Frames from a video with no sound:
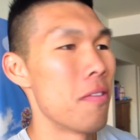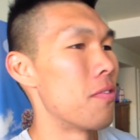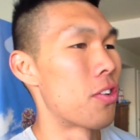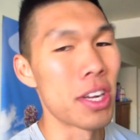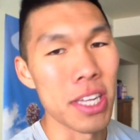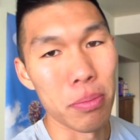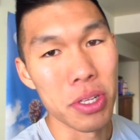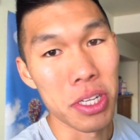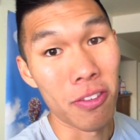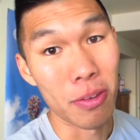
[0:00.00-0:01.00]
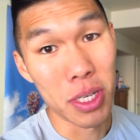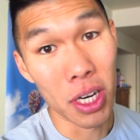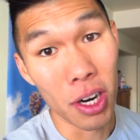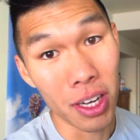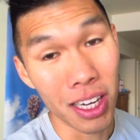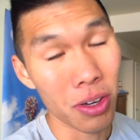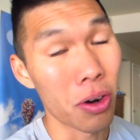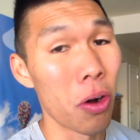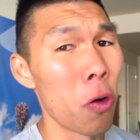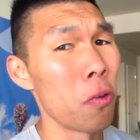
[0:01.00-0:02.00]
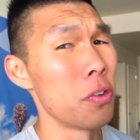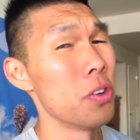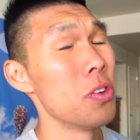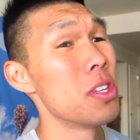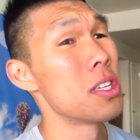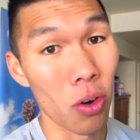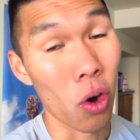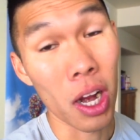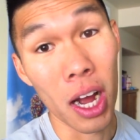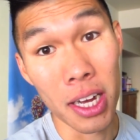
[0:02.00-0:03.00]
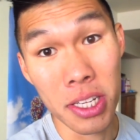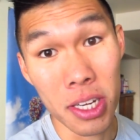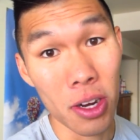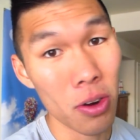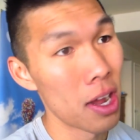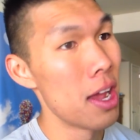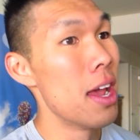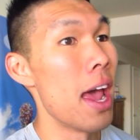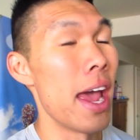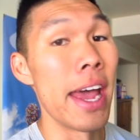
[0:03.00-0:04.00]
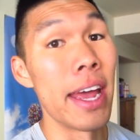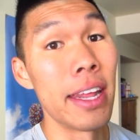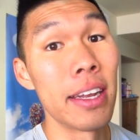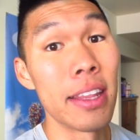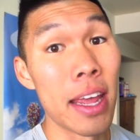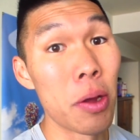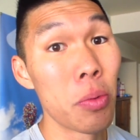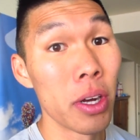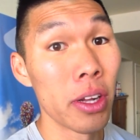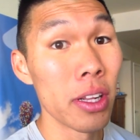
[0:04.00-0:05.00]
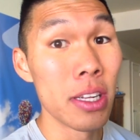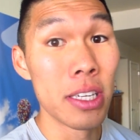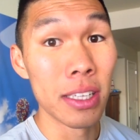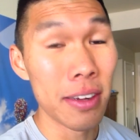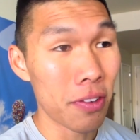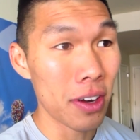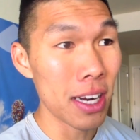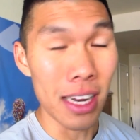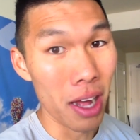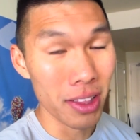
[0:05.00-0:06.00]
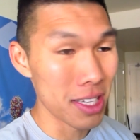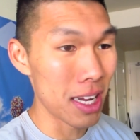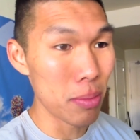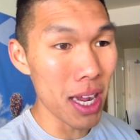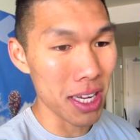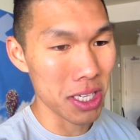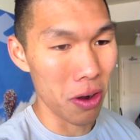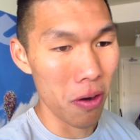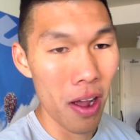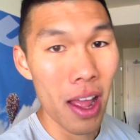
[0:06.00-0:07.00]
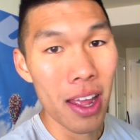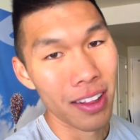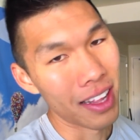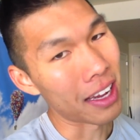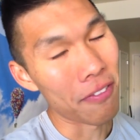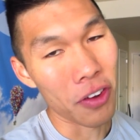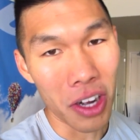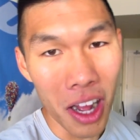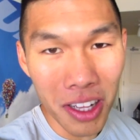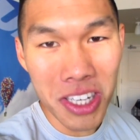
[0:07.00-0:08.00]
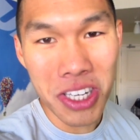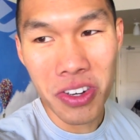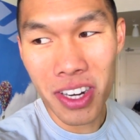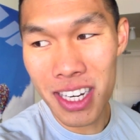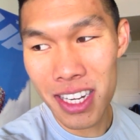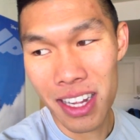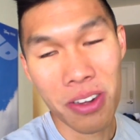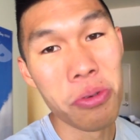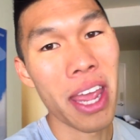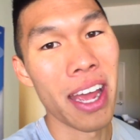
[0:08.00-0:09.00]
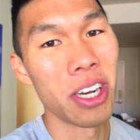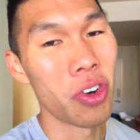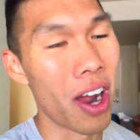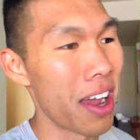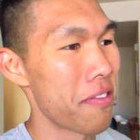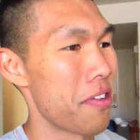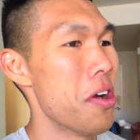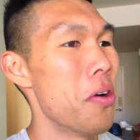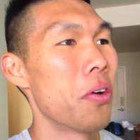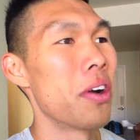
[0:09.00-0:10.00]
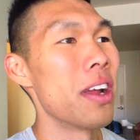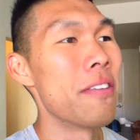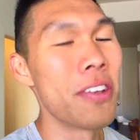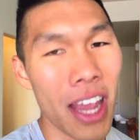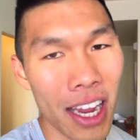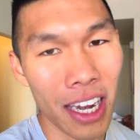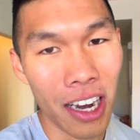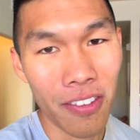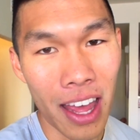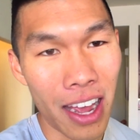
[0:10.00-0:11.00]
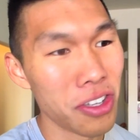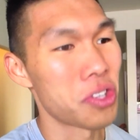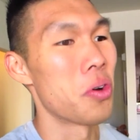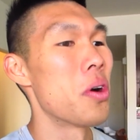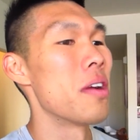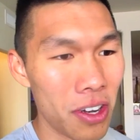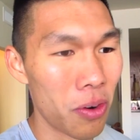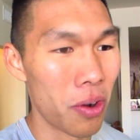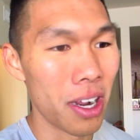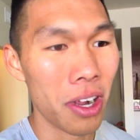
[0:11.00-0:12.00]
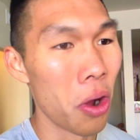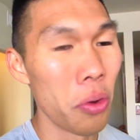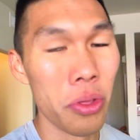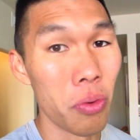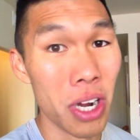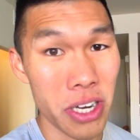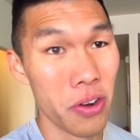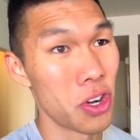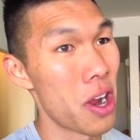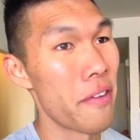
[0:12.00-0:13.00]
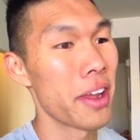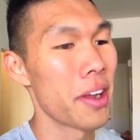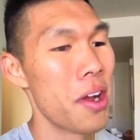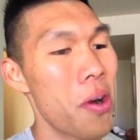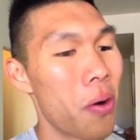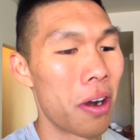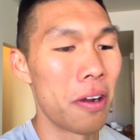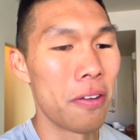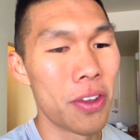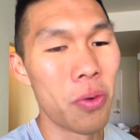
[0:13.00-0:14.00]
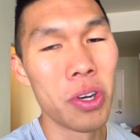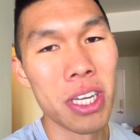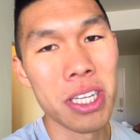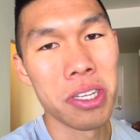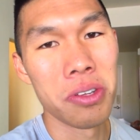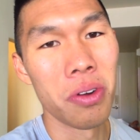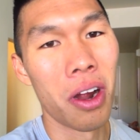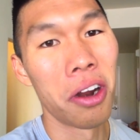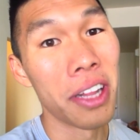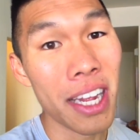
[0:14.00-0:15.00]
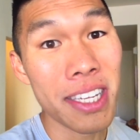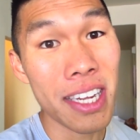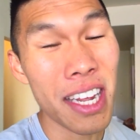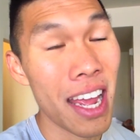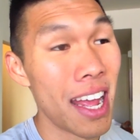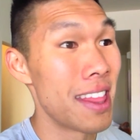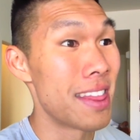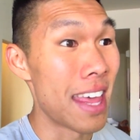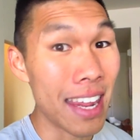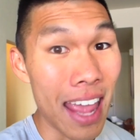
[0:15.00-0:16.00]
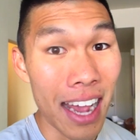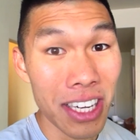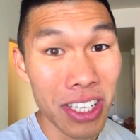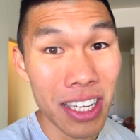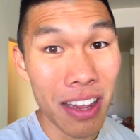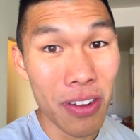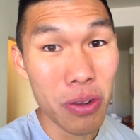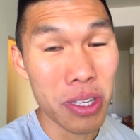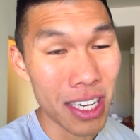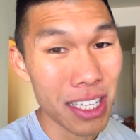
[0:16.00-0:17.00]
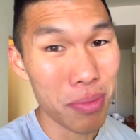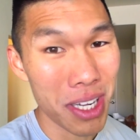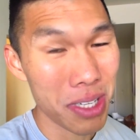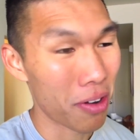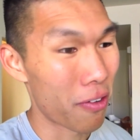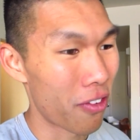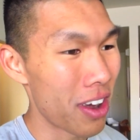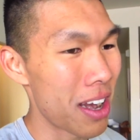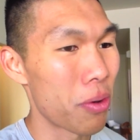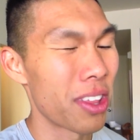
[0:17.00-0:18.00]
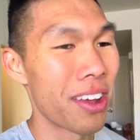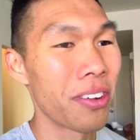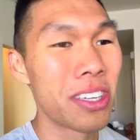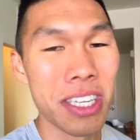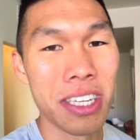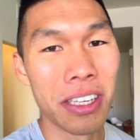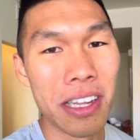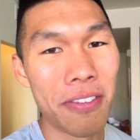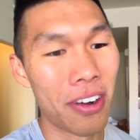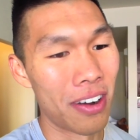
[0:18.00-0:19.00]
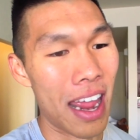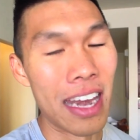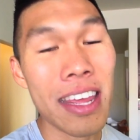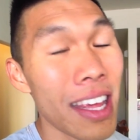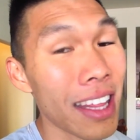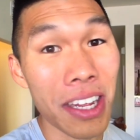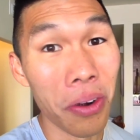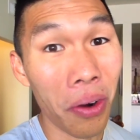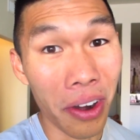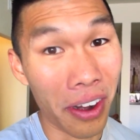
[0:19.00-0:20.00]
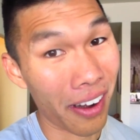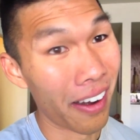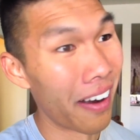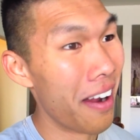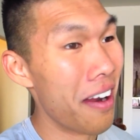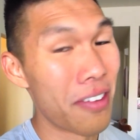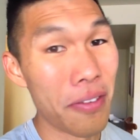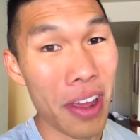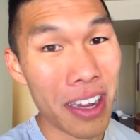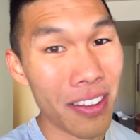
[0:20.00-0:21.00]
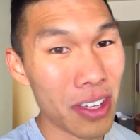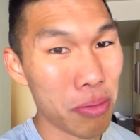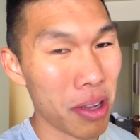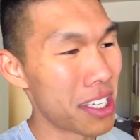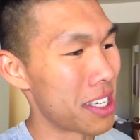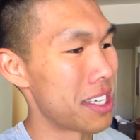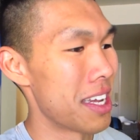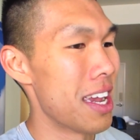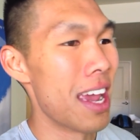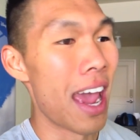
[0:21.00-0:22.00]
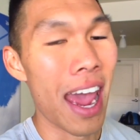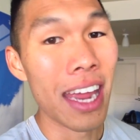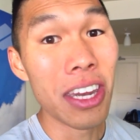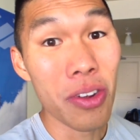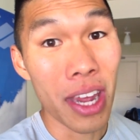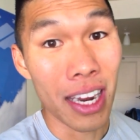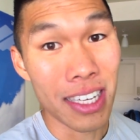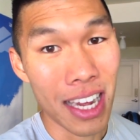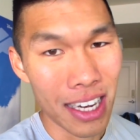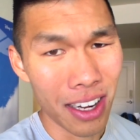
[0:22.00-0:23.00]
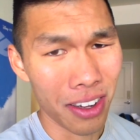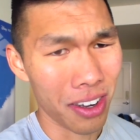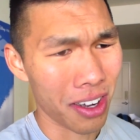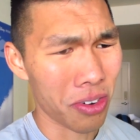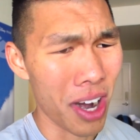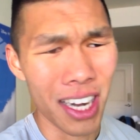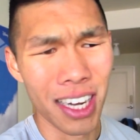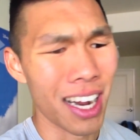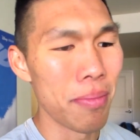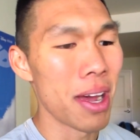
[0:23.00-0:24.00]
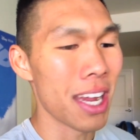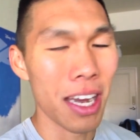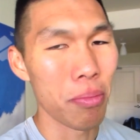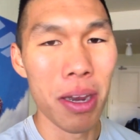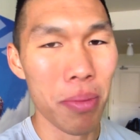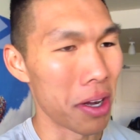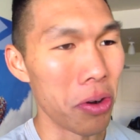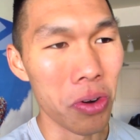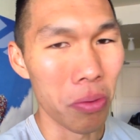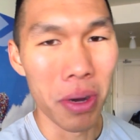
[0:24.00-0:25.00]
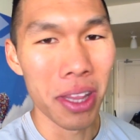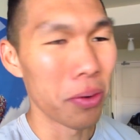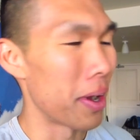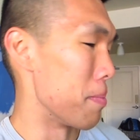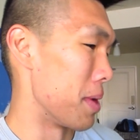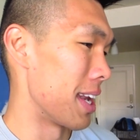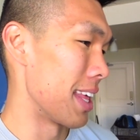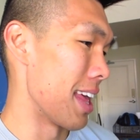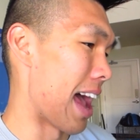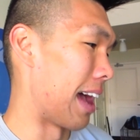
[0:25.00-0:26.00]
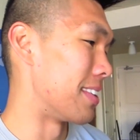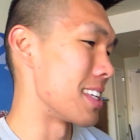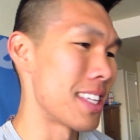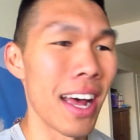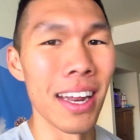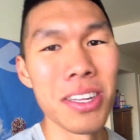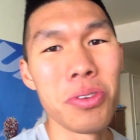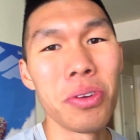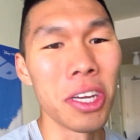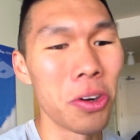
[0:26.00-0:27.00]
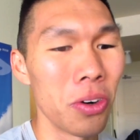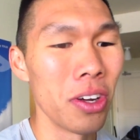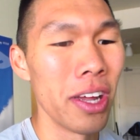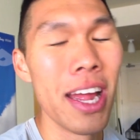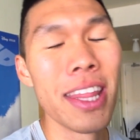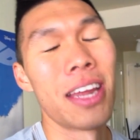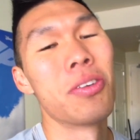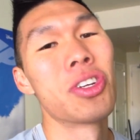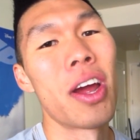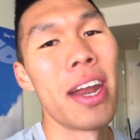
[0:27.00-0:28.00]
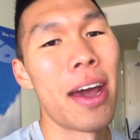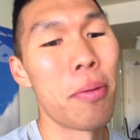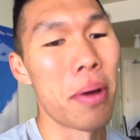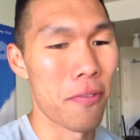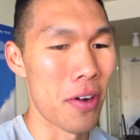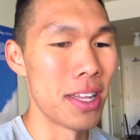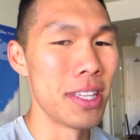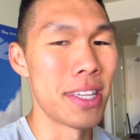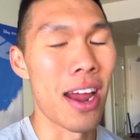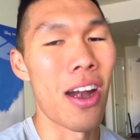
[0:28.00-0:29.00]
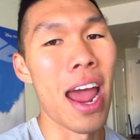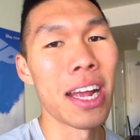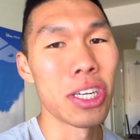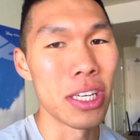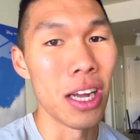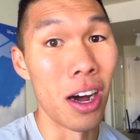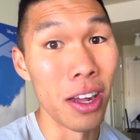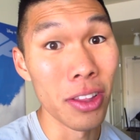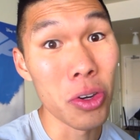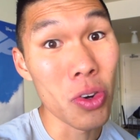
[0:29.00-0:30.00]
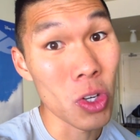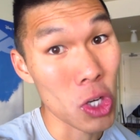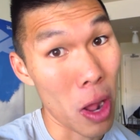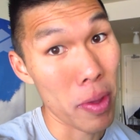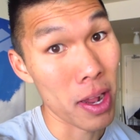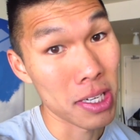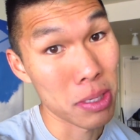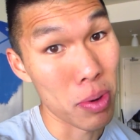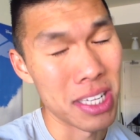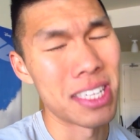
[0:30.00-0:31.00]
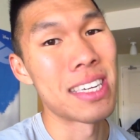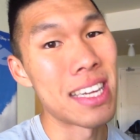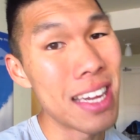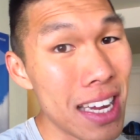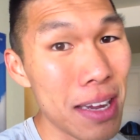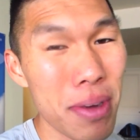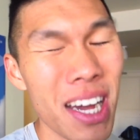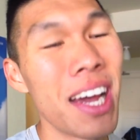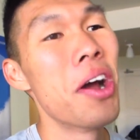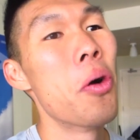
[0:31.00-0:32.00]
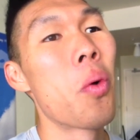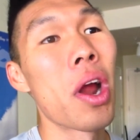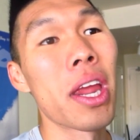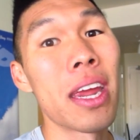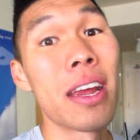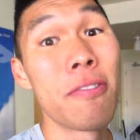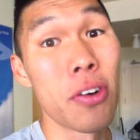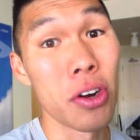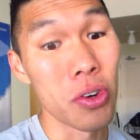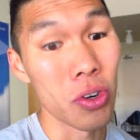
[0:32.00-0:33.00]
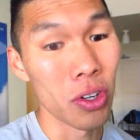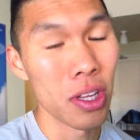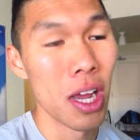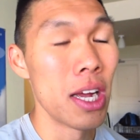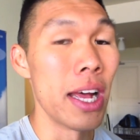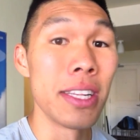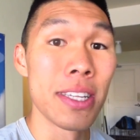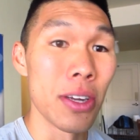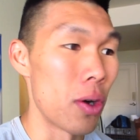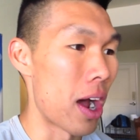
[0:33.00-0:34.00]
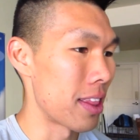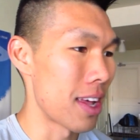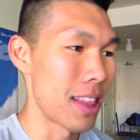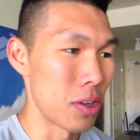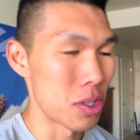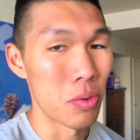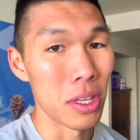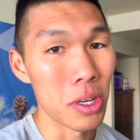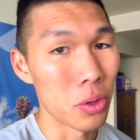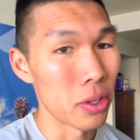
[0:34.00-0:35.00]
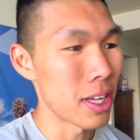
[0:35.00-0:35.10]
for example, stuff from Target or Whole Foods or Costco, and they will deliver it on the same day. So like if you're a college student who can't drive, or if you can't get out of the house, or if you don't wanna go through rush hour traffic, or if you just are lazy, they actually give you six months for free where they'll just deliver anything that you order from any of those places, and you get a ten dollar credit. I'm not getting paid by Google, by the way, but I just thought it's really cool that I would try it out. My friends are actually on the Google Shopping Express team working for Google, and so I thought that was a really cool